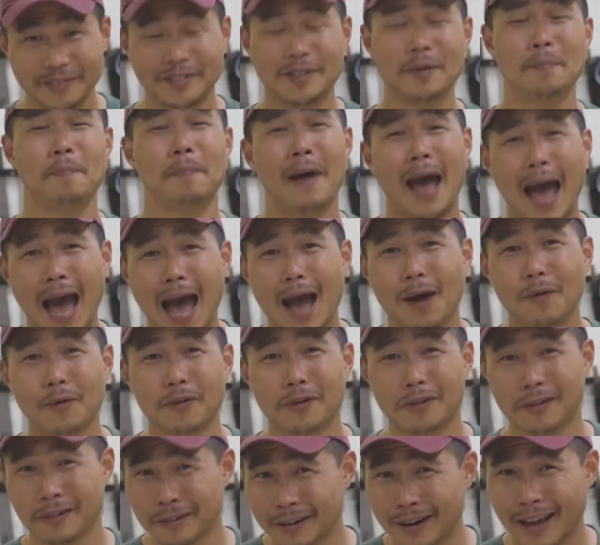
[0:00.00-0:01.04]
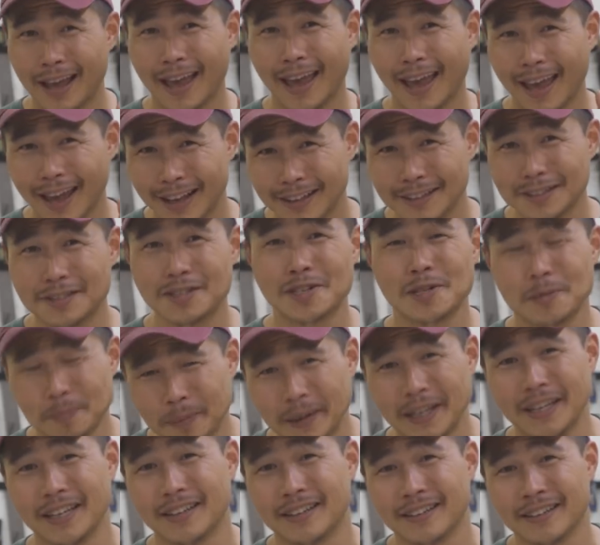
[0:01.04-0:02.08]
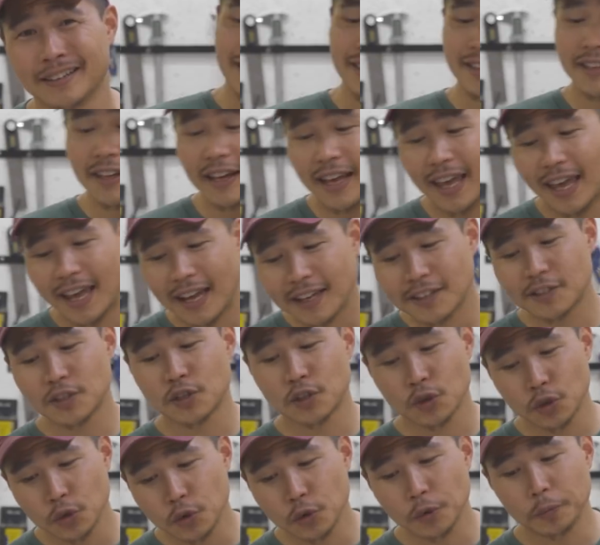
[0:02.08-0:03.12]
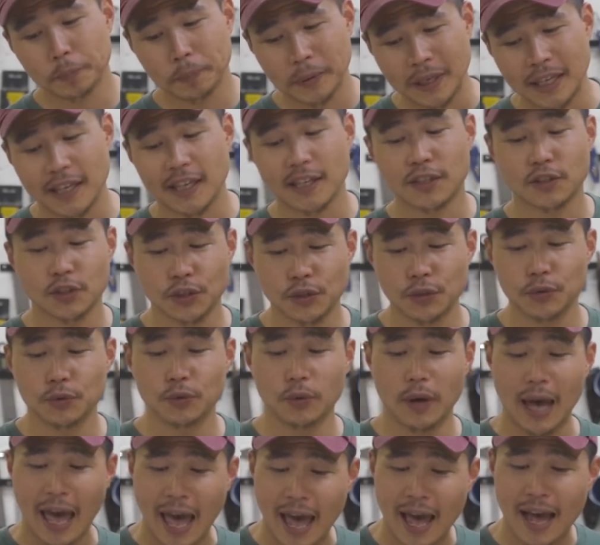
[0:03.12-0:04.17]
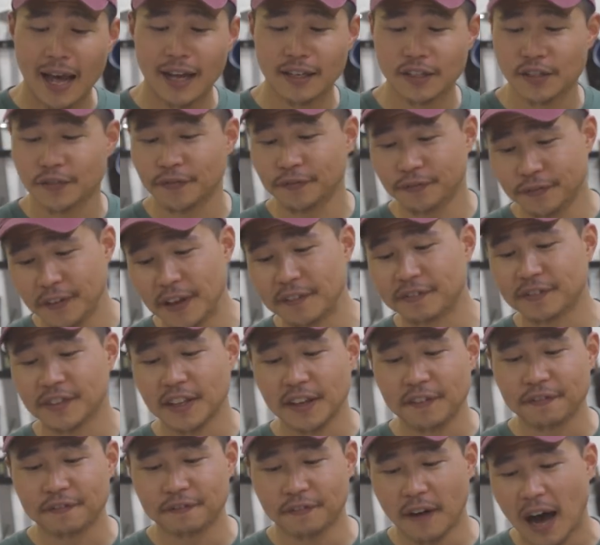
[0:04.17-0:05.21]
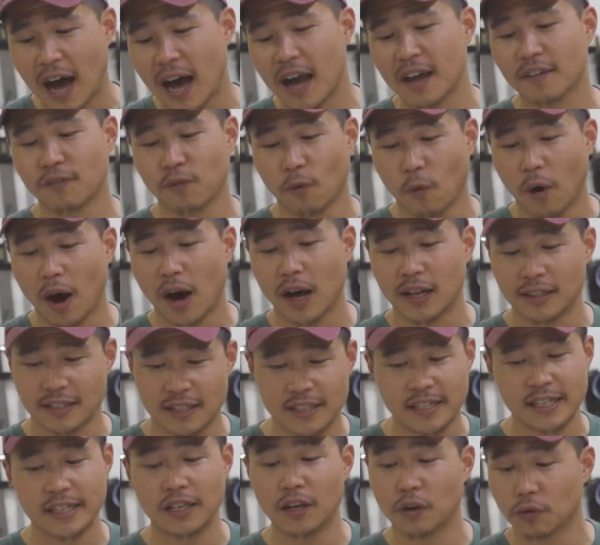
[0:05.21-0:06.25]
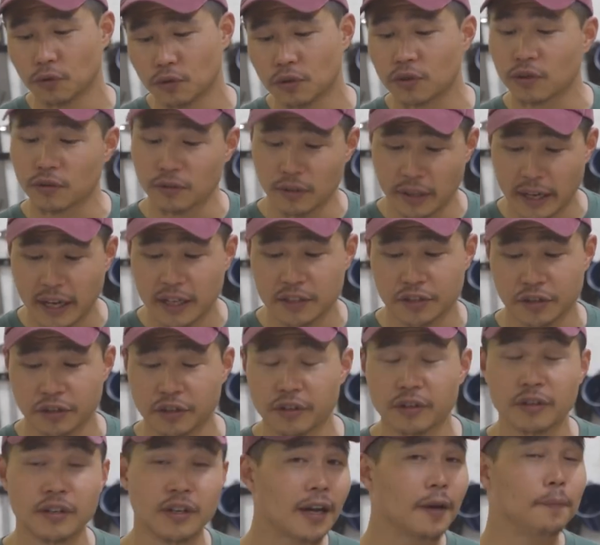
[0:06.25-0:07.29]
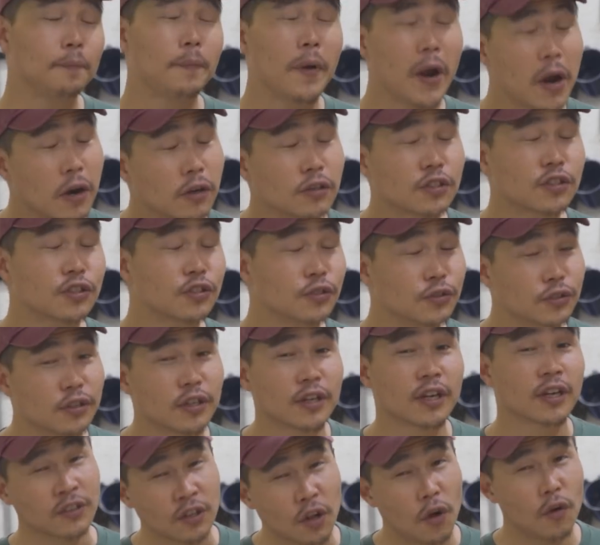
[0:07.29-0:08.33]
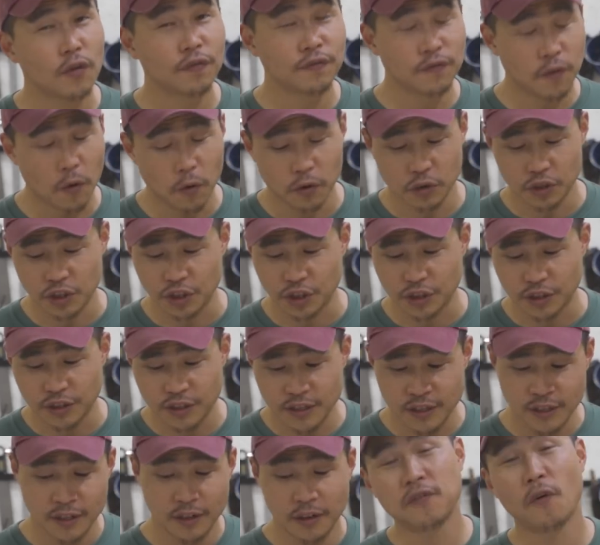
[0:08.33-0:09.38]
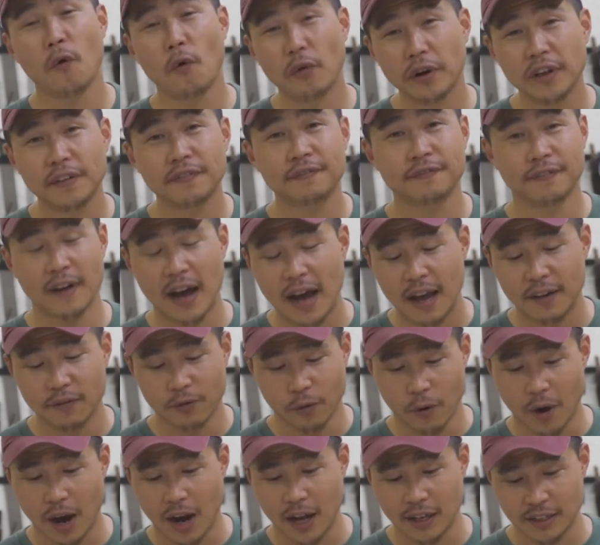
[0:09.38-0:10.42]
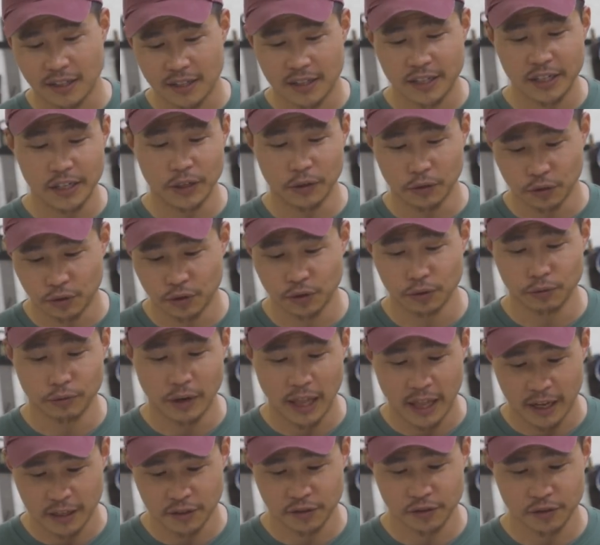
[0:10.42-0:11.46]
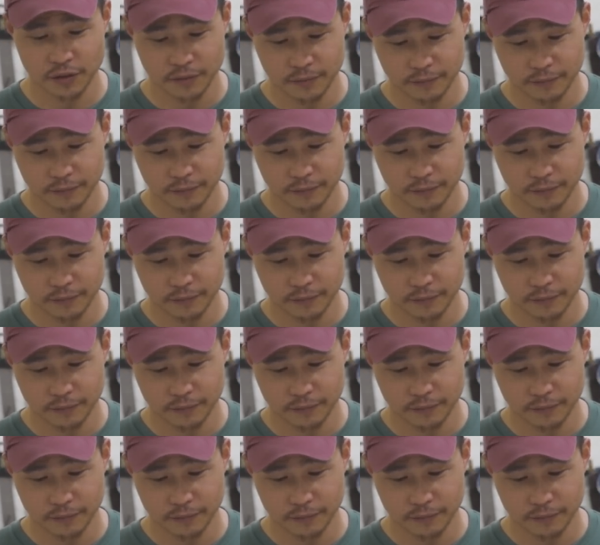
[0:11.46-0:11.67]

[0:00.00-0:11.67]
the power and the speed. The Xtool P2 has 55 watt CO2 laser compared to the Glowforge's 45 watt CO2 laser.